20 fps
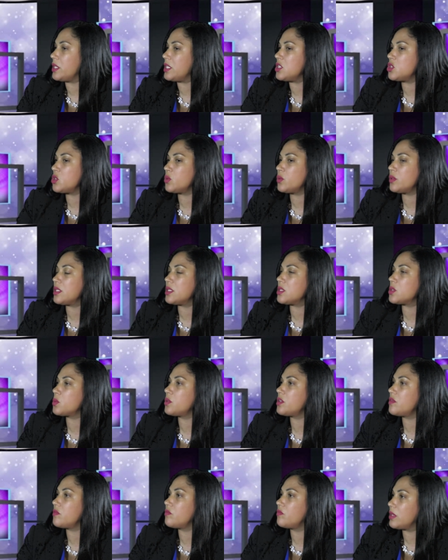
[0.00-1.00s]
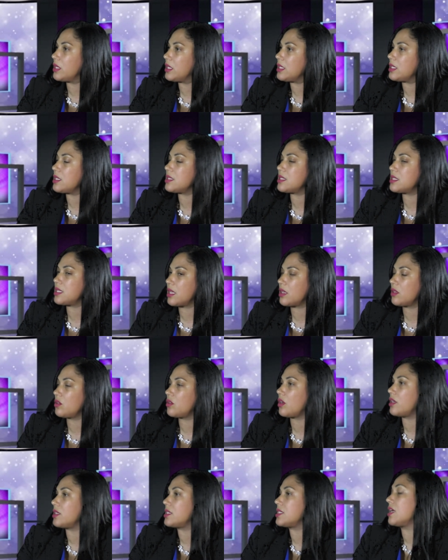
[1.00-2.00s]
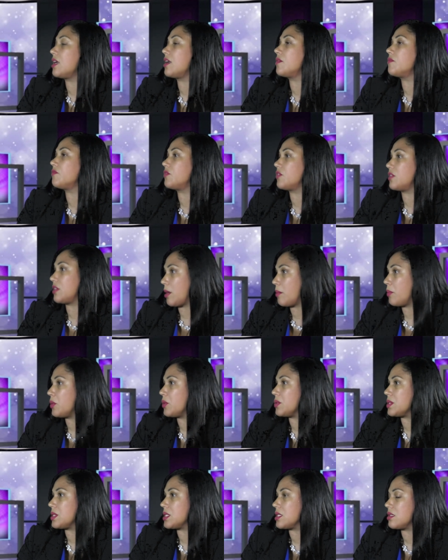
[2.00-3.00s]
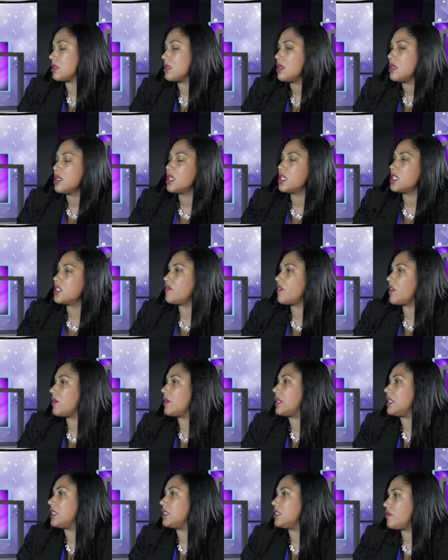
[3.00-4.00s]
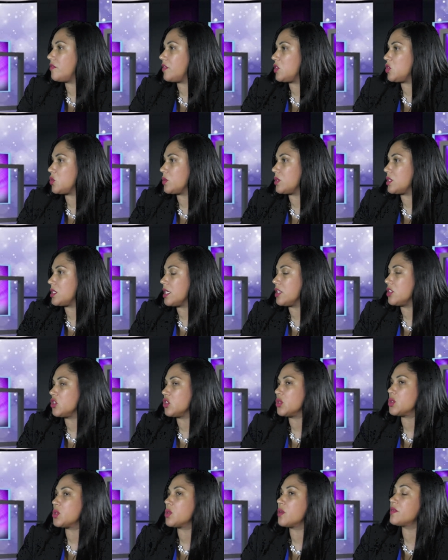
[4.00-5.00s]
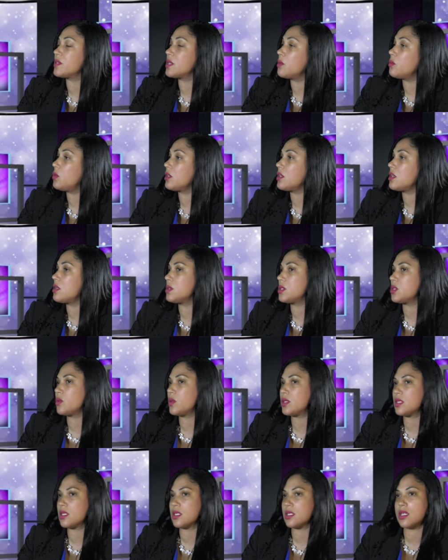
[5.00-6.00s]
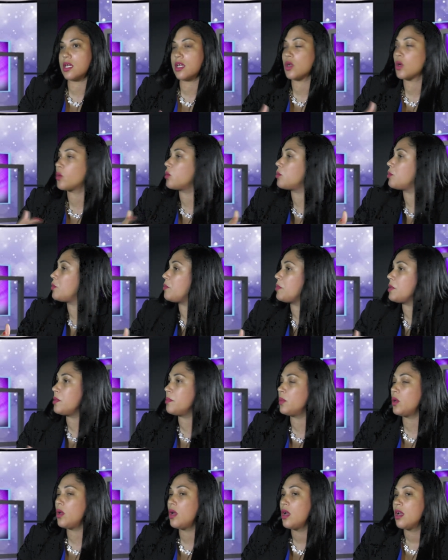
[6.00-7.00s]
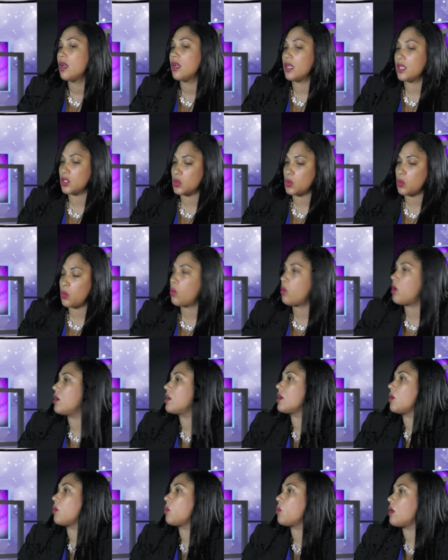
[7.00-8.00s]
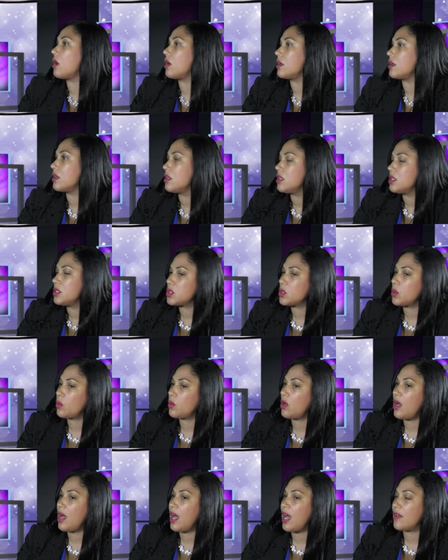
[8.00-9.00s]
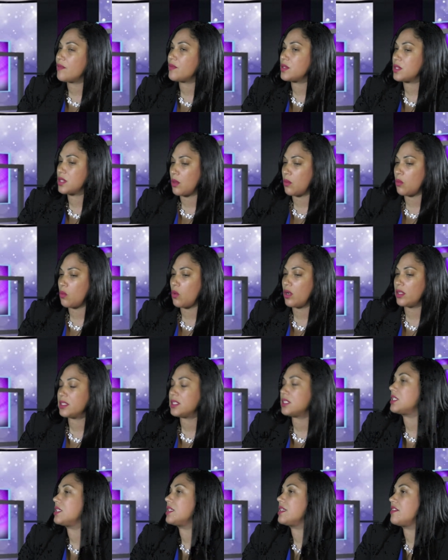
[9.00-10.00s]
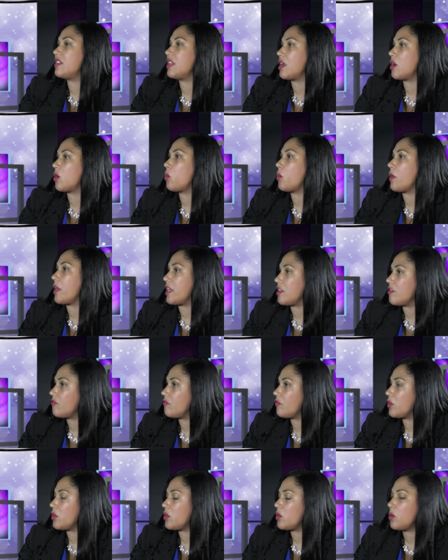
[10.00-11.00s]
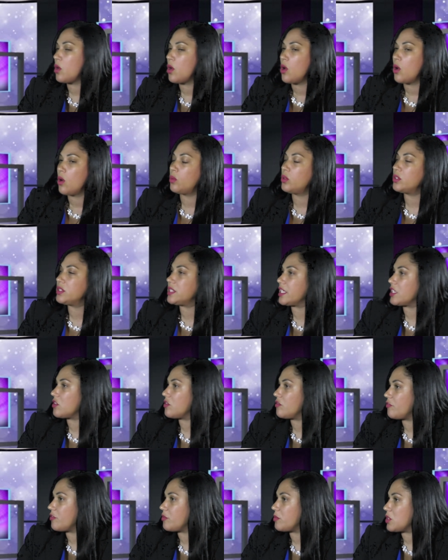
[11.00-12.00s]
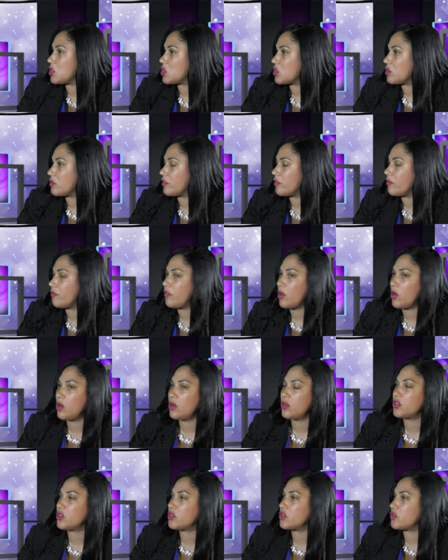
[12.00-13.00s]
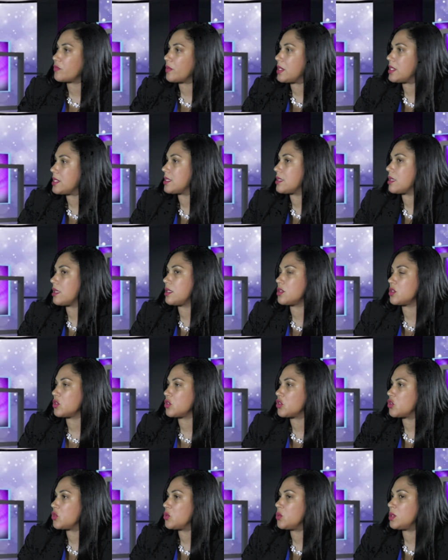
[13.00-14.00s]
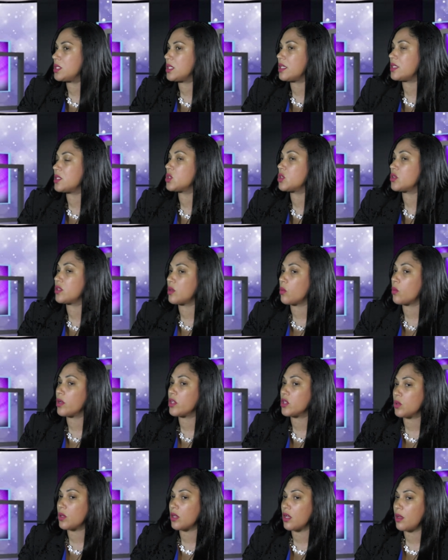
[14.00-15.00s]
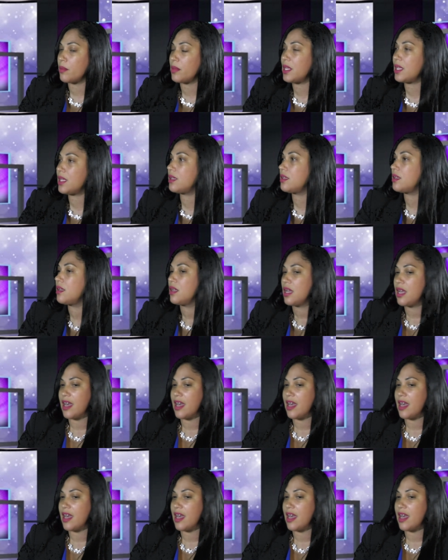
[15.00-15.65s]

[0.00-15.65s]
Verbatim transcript: we do is we really tailor our time for that person. It's very individual attention. So if someone comes to us, it's not a group of people, it's one on one. So we'll have someone there waiting for you. We'll take your information over the phone, your dress size, your shoe size, so that when you come in,